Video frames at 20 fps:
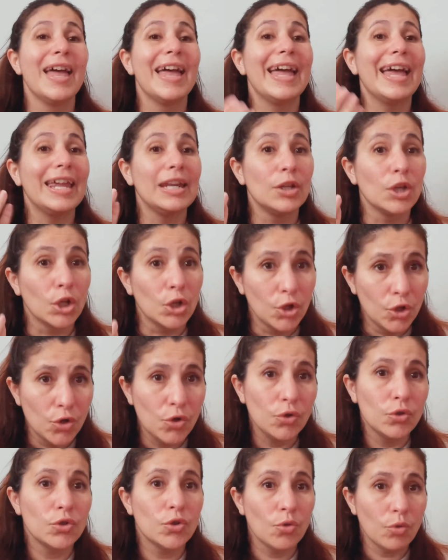and a
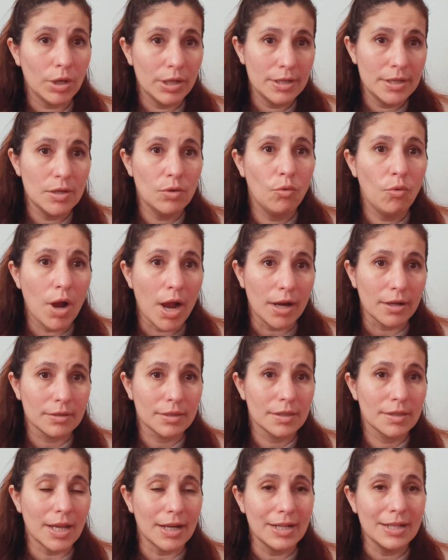good quality
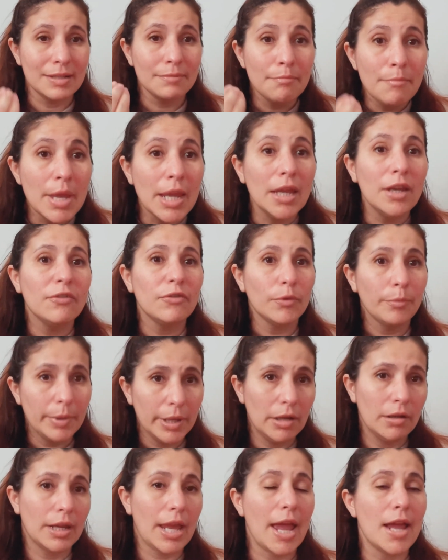wax that is made for
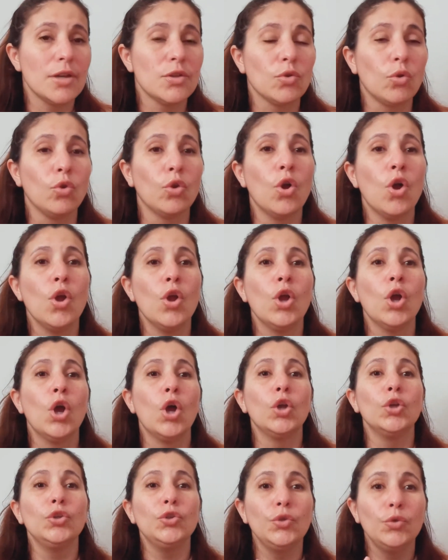pillar candle
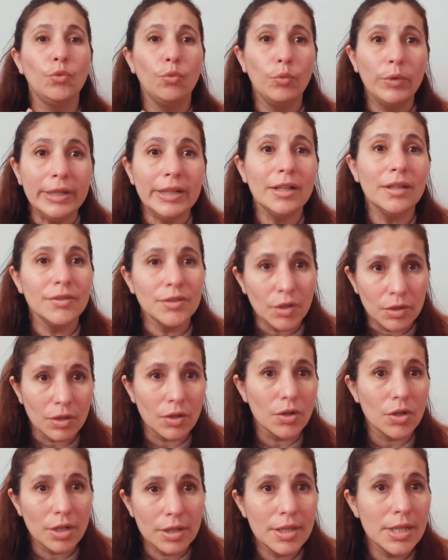you will
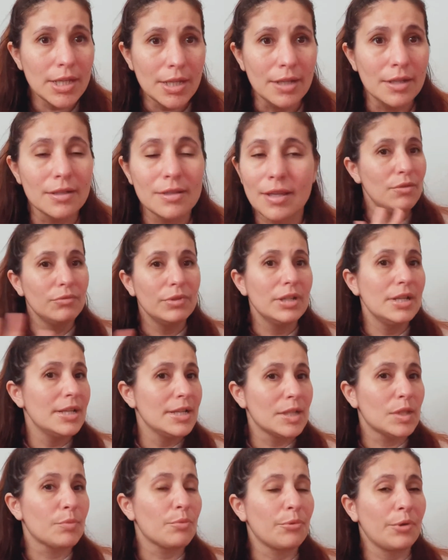not need
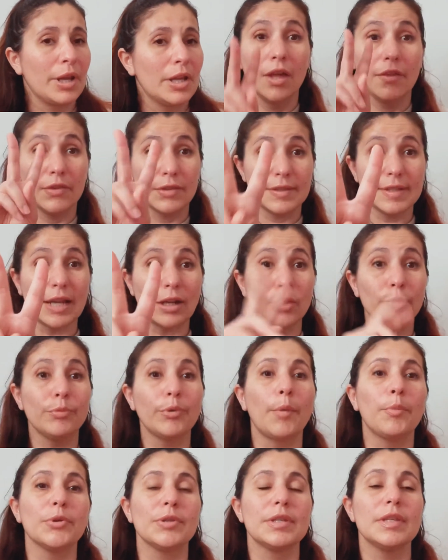release spray. The second
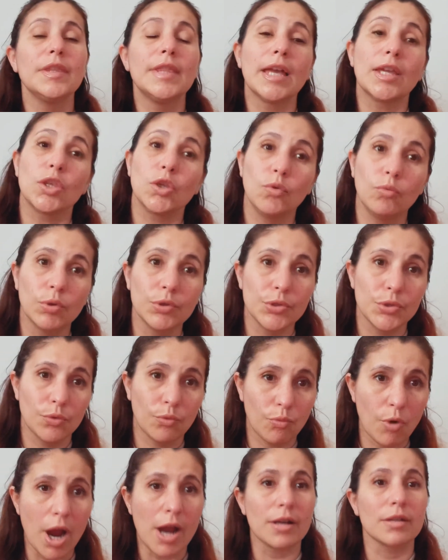property that you want your
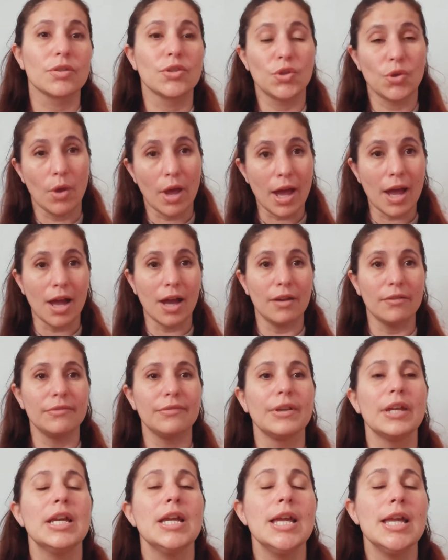wax to have
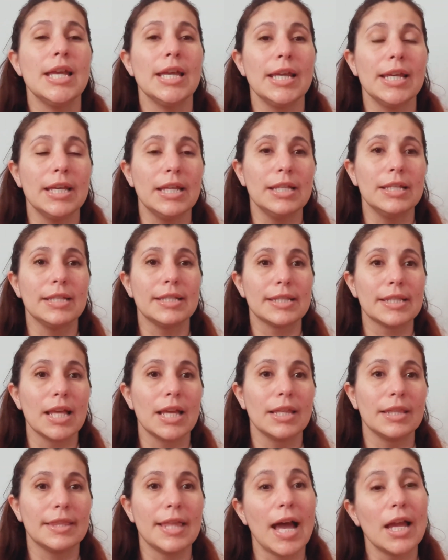is
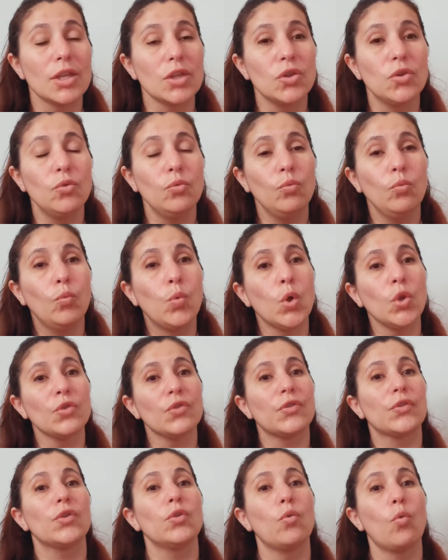that you
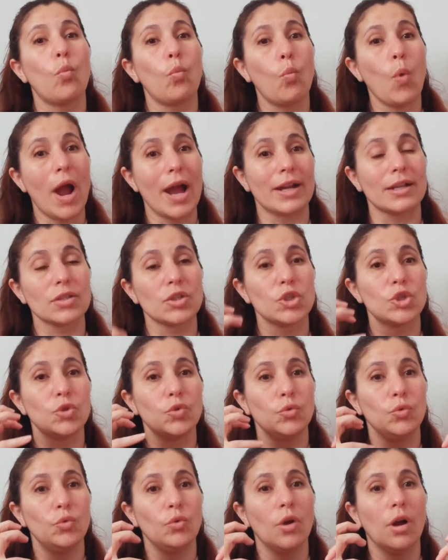want your wax
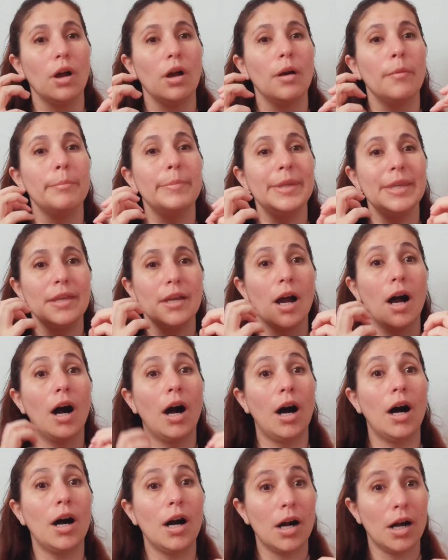to be
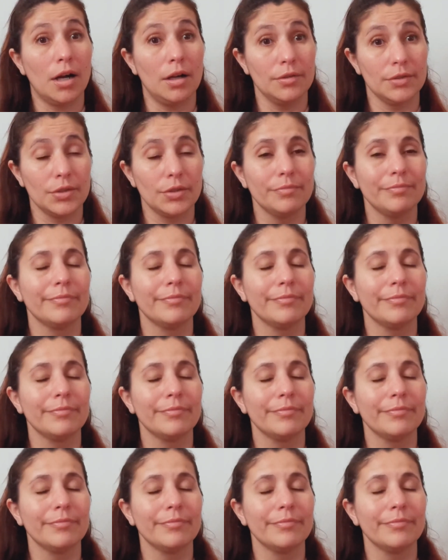hard.